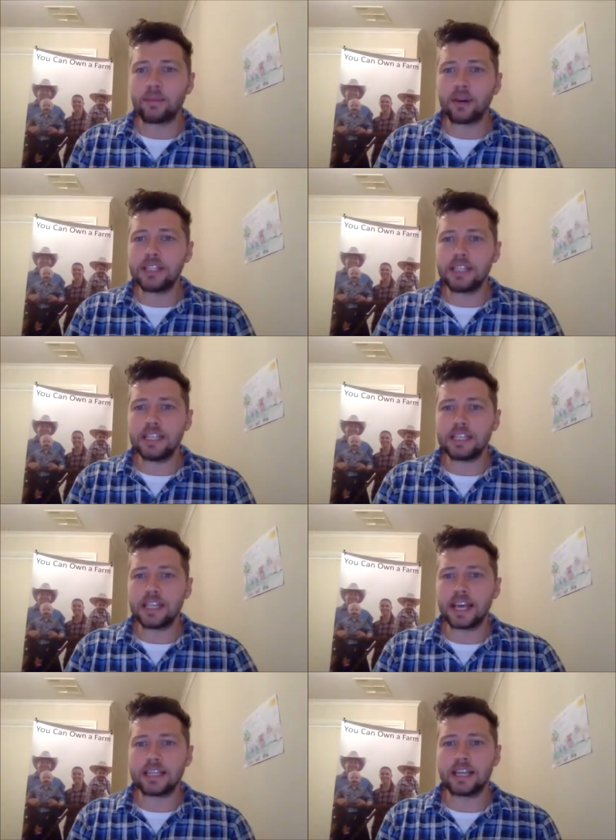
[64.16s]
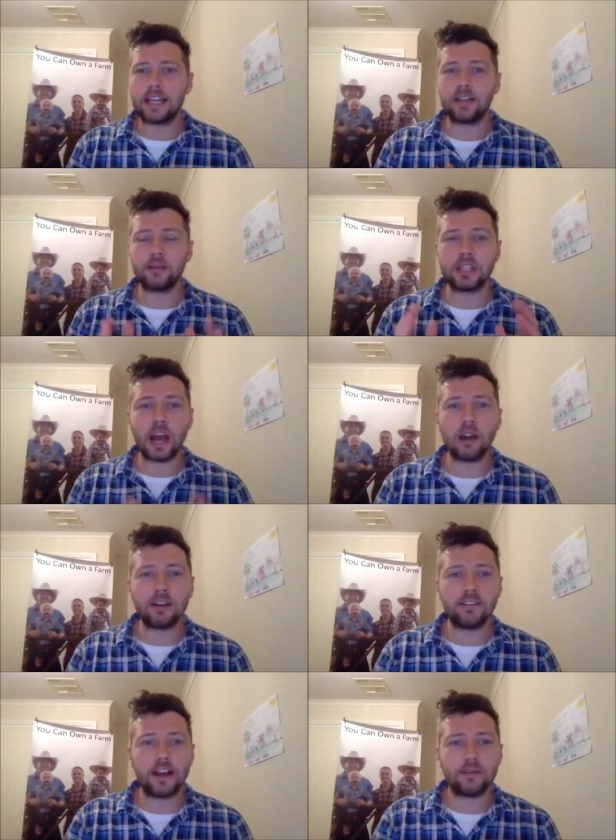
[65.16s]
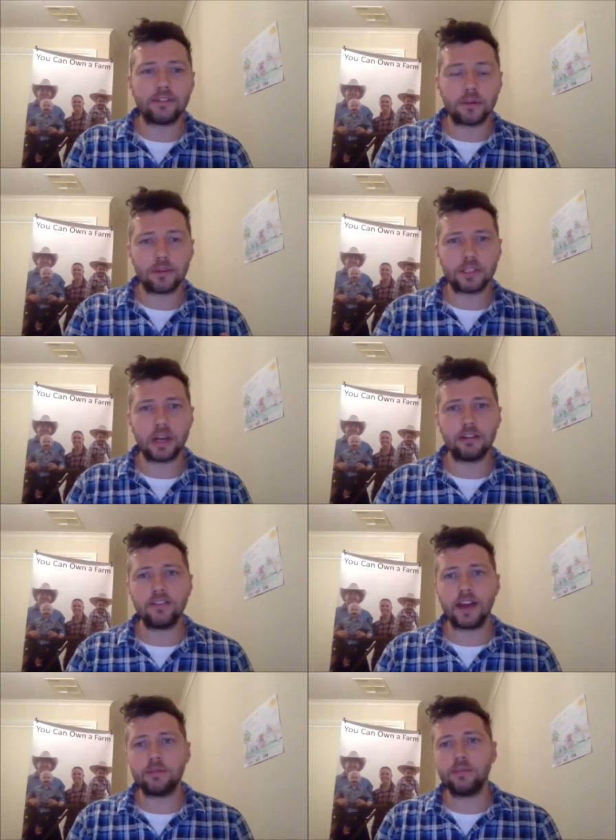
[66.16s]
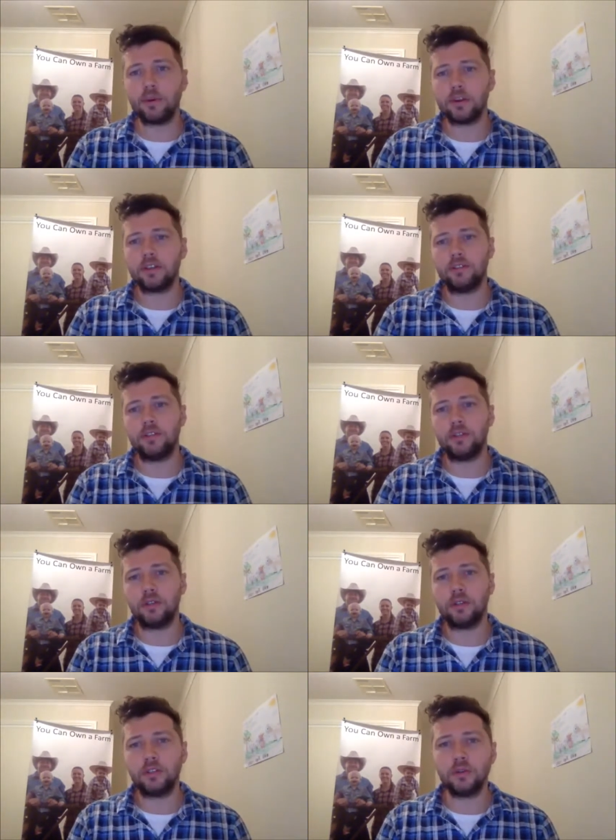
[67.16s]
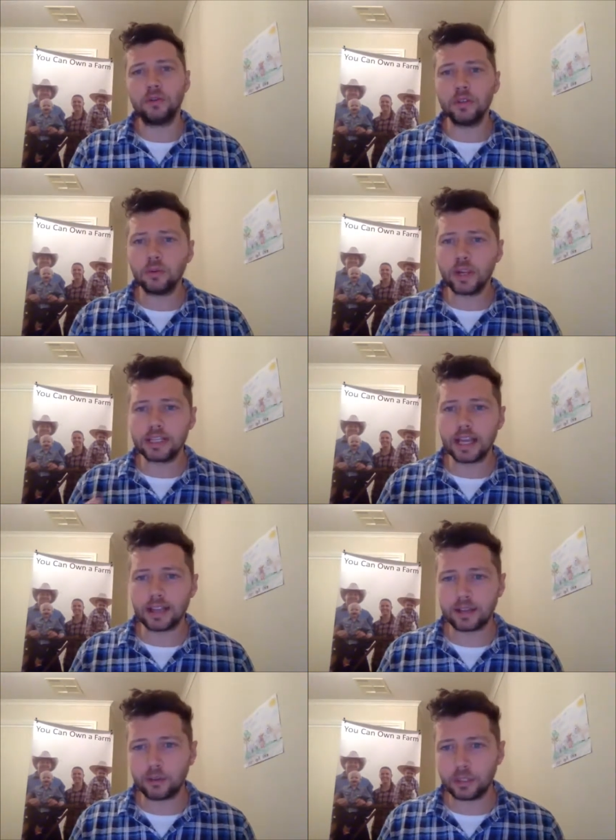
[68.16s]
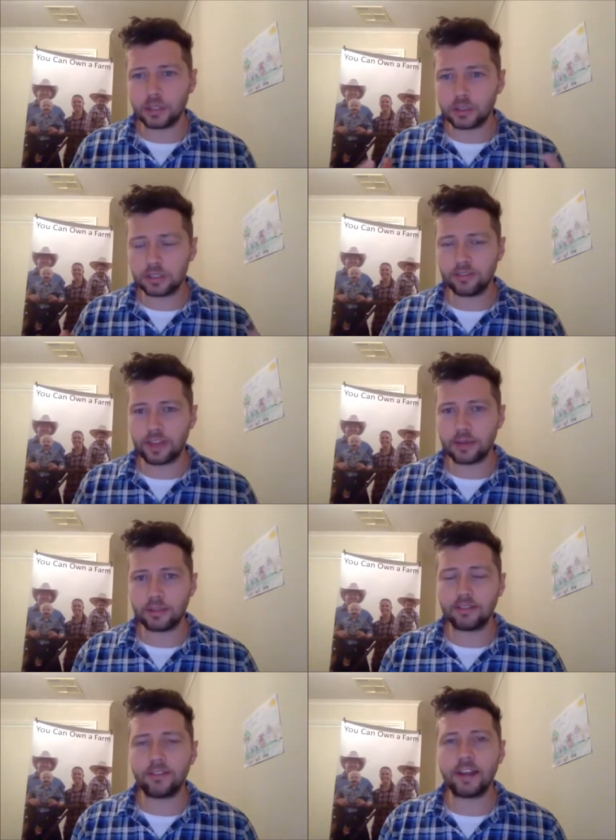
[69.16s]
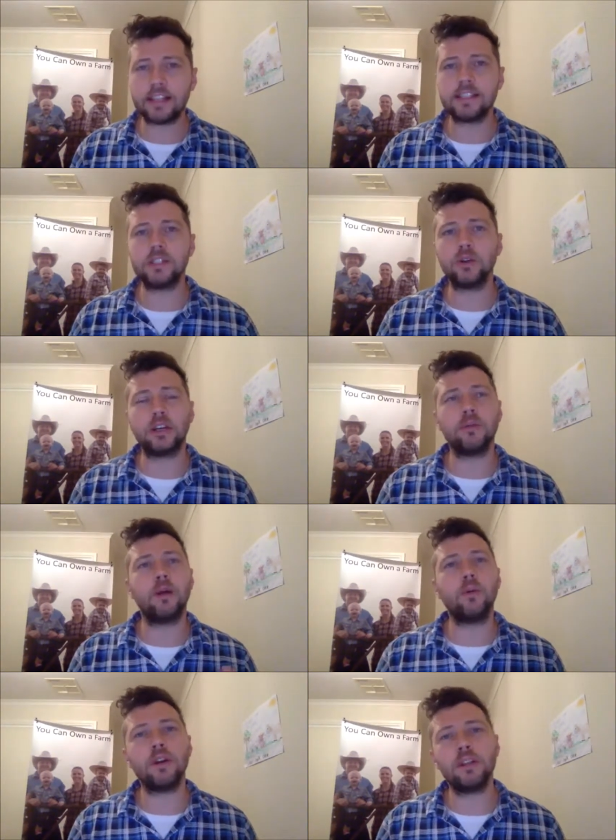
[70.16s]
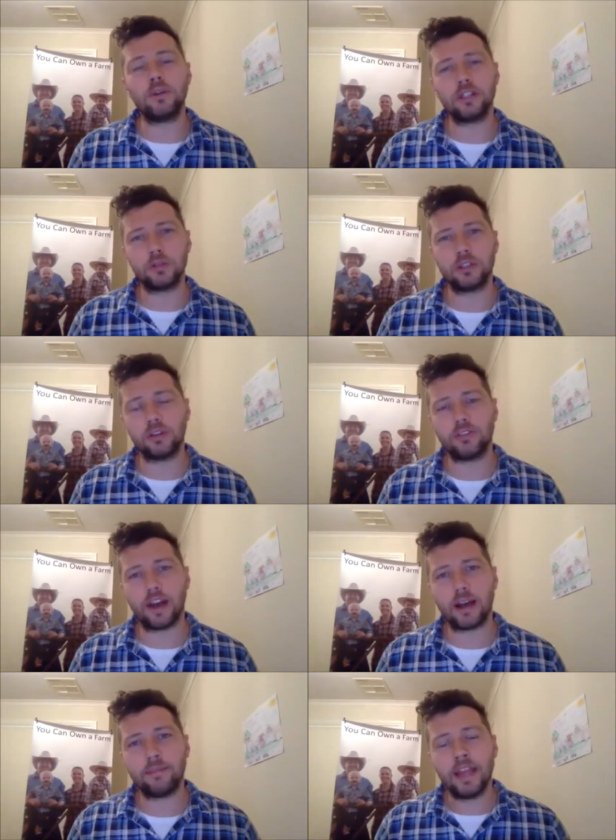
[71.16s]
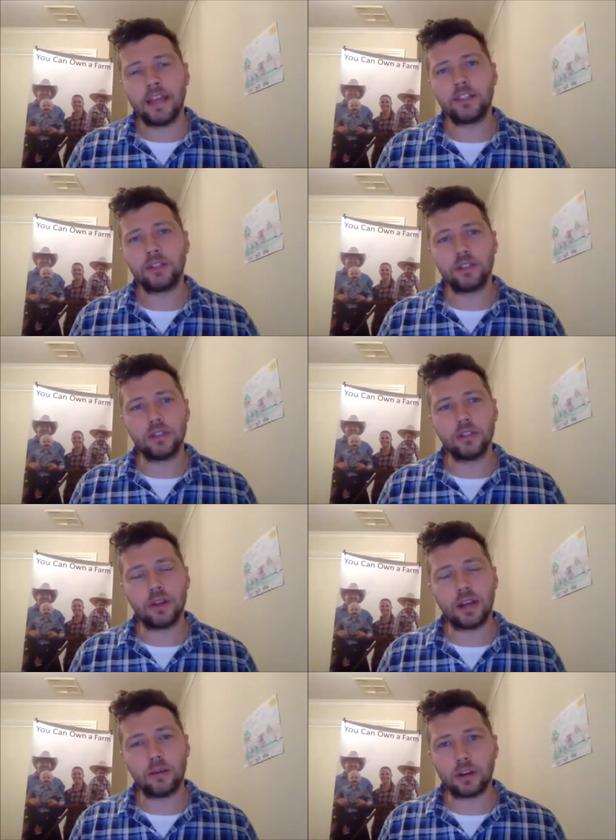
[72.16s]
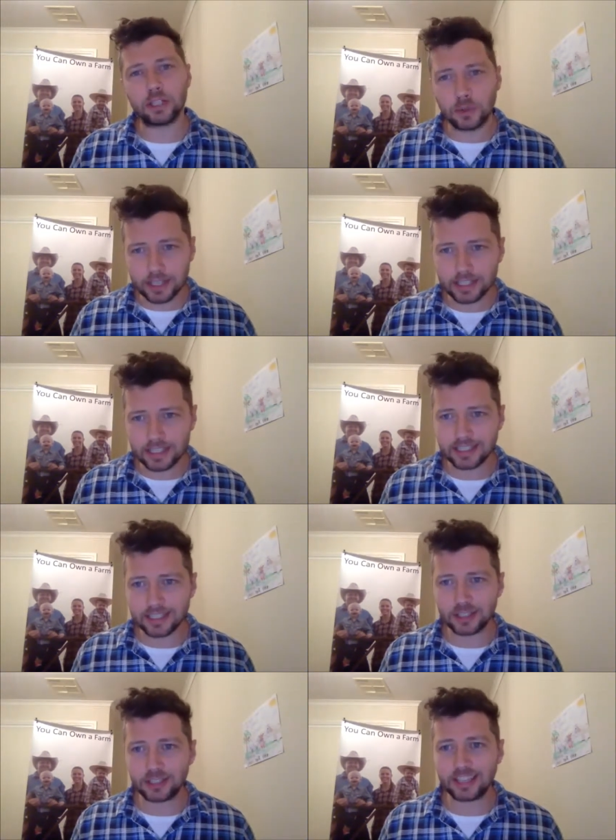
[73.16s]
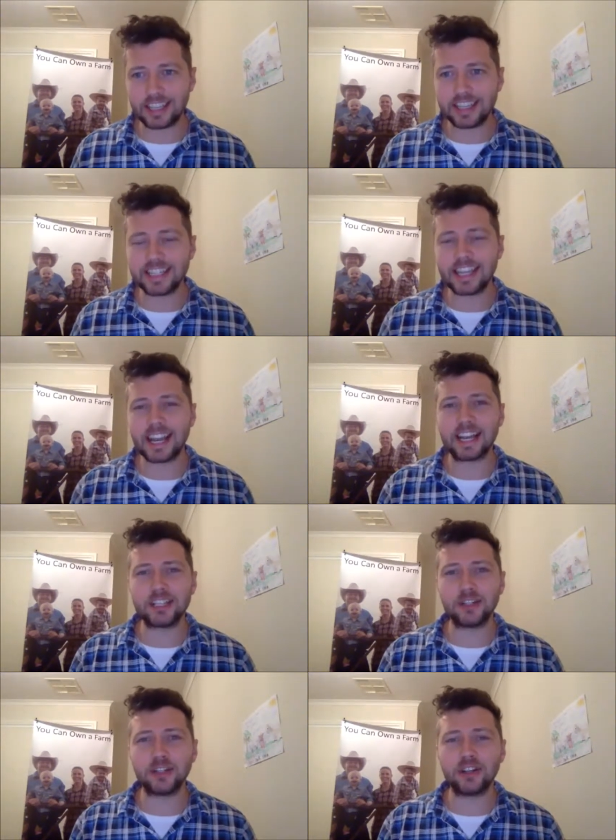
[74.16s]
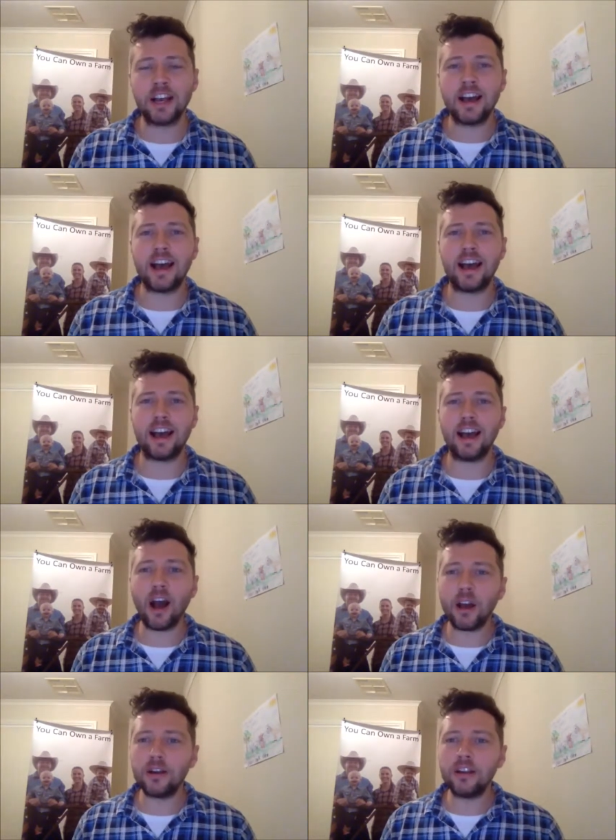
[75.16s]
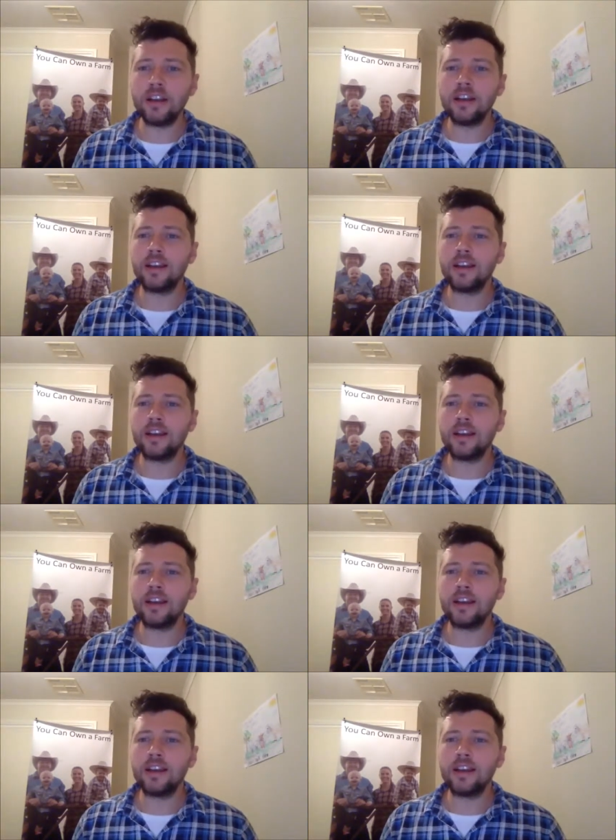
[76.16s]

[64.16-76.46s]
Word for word: the process is that uh, the retiring farmer, from a retiring farmer point of view, you you reach out or you talk to your family and friends and talk about what do you want to do with your farm. Do you uh, want to transition it to kids that aren't your uh, own?